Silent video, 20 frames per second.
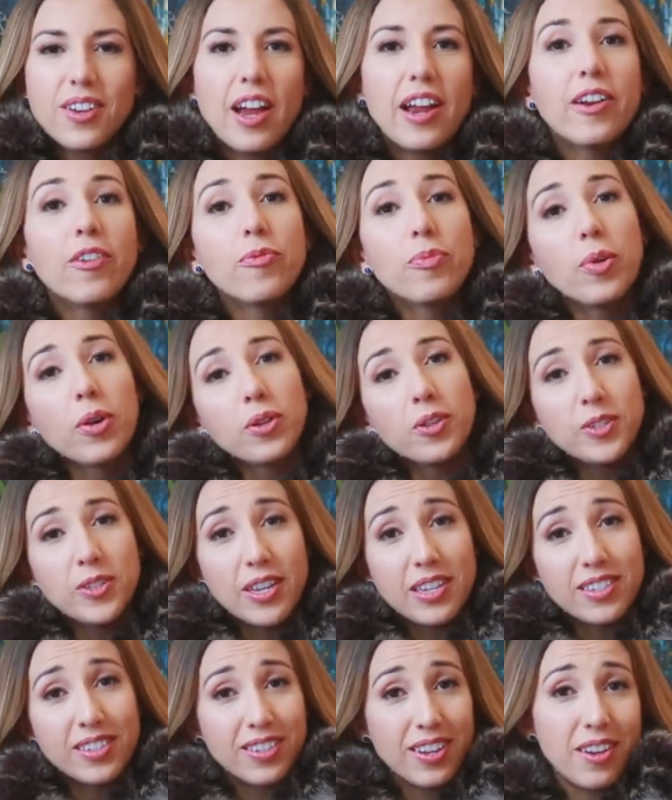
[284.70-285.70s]
the kind of products
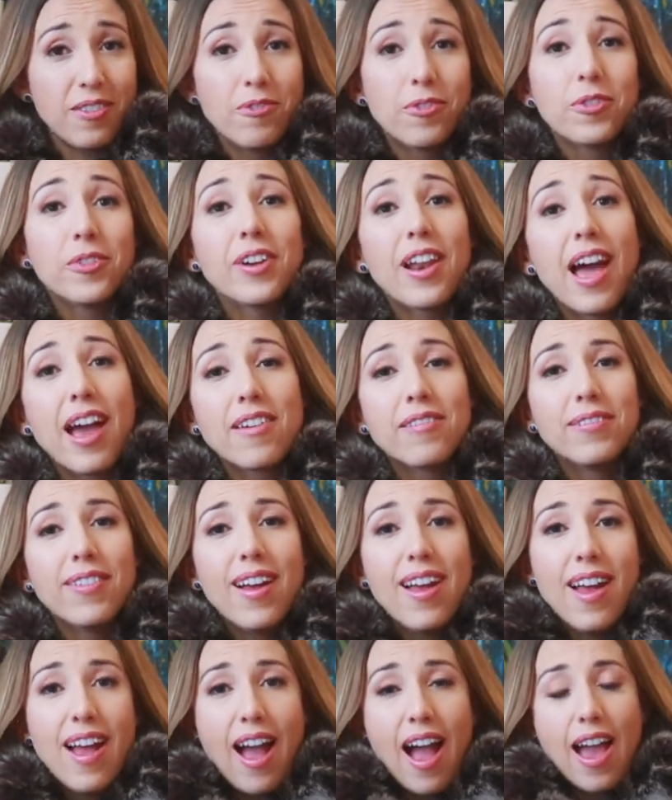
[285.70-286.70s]
that stayed for life.
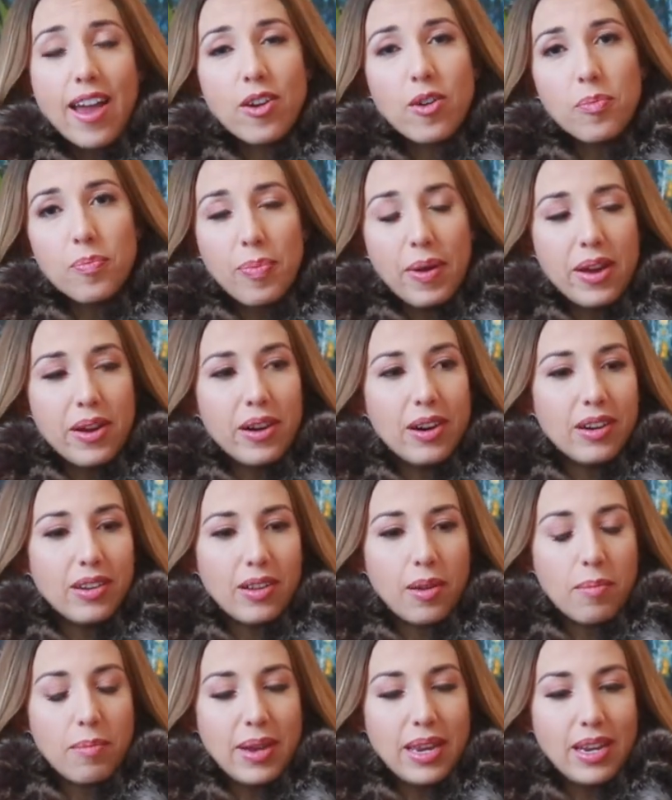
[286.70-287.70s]
I
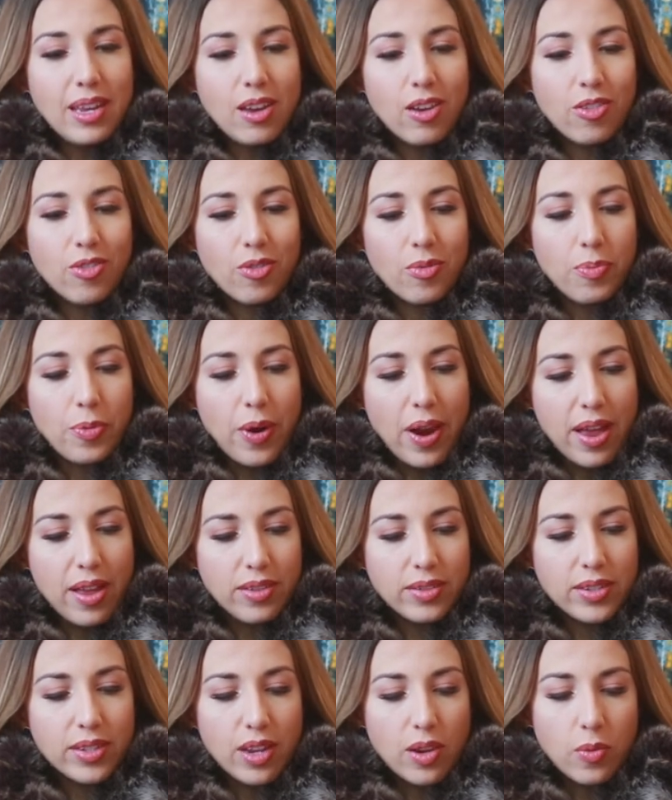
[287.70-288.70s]
compared many other
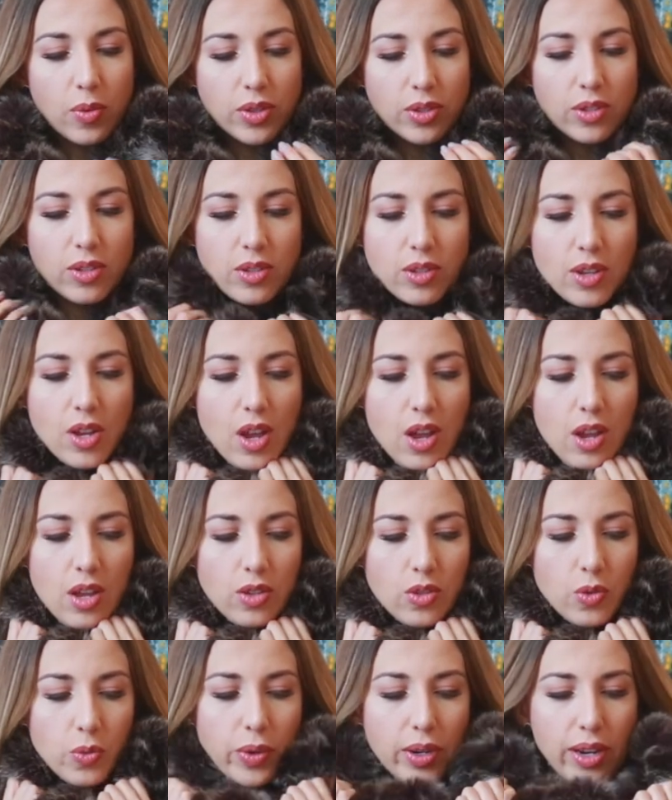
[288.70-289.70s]
brands. I wanted
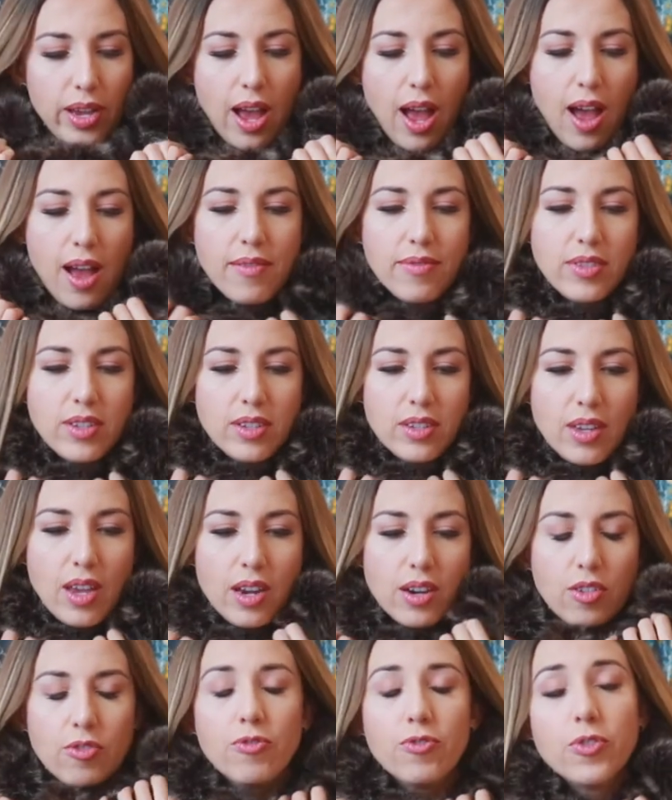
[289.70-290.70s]
to really have this
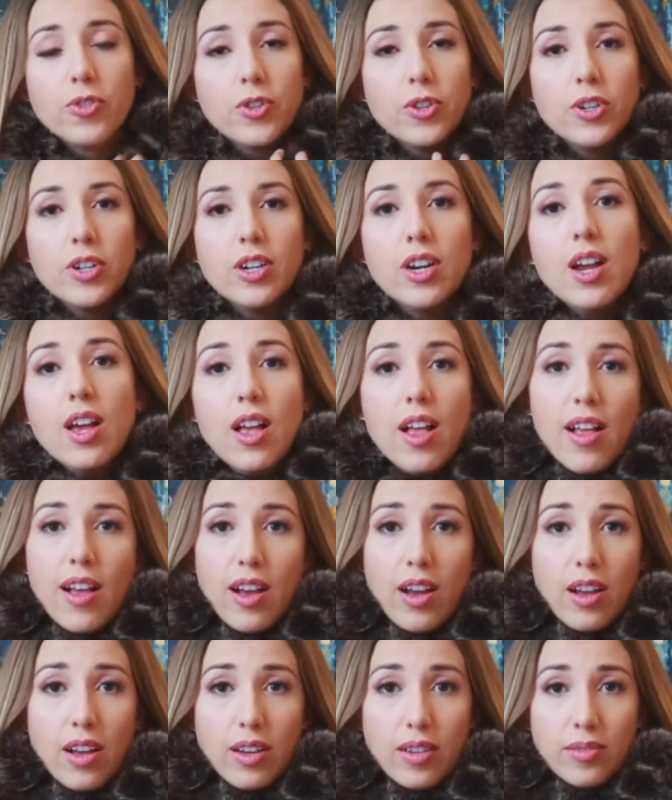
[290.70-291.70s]
kind of fur
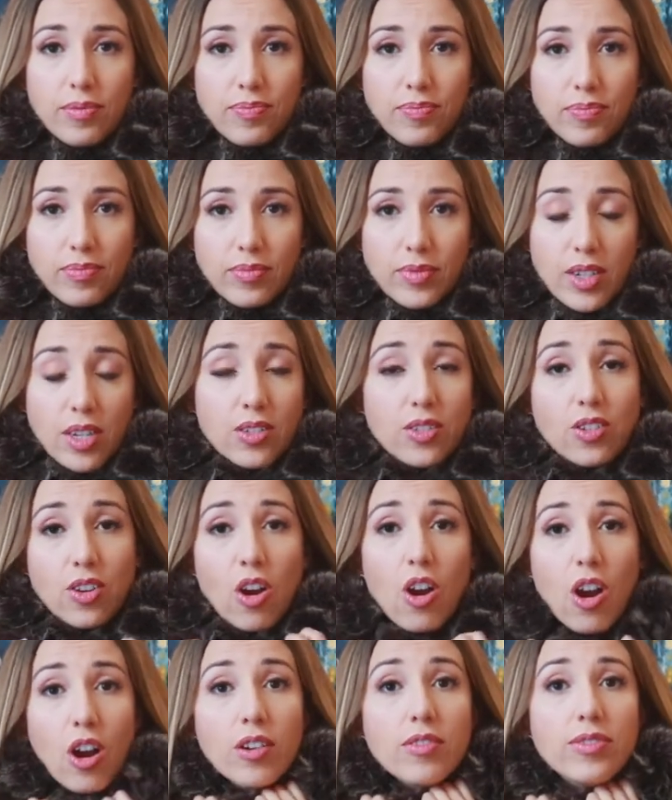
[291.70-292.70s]
um,
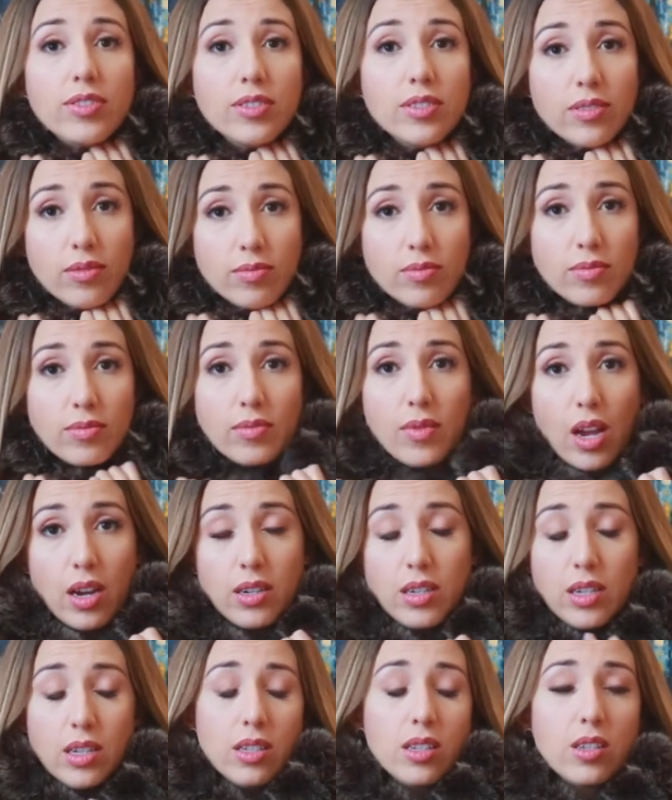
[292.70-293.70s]
scarf. I
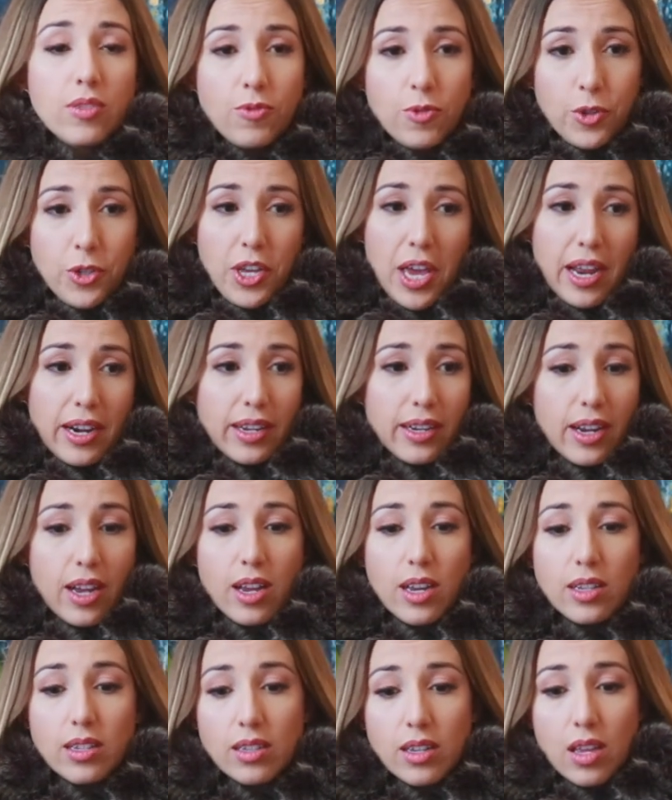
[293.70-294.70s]
needed for
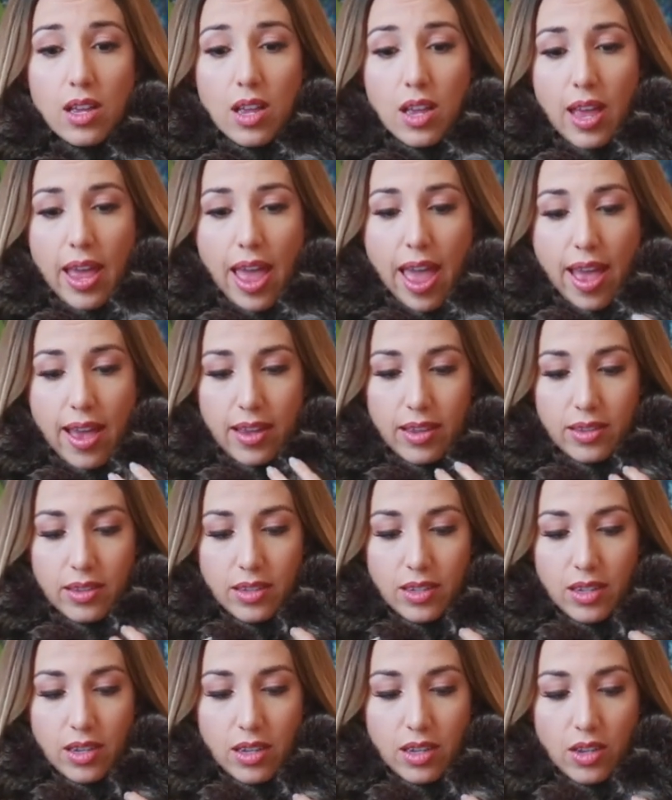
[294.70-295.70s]
Canada,
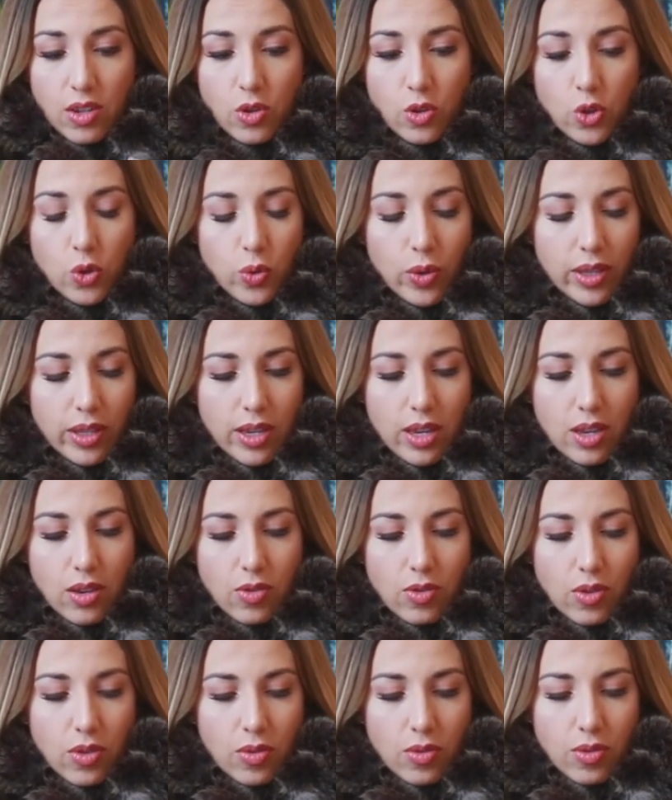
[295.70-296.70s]
and uh, usually,
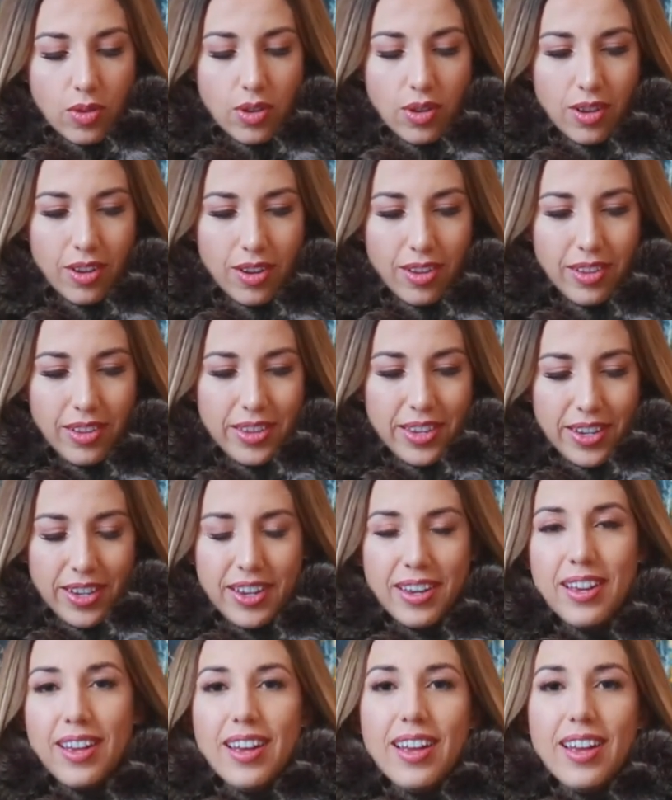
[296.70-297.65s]
you know, all the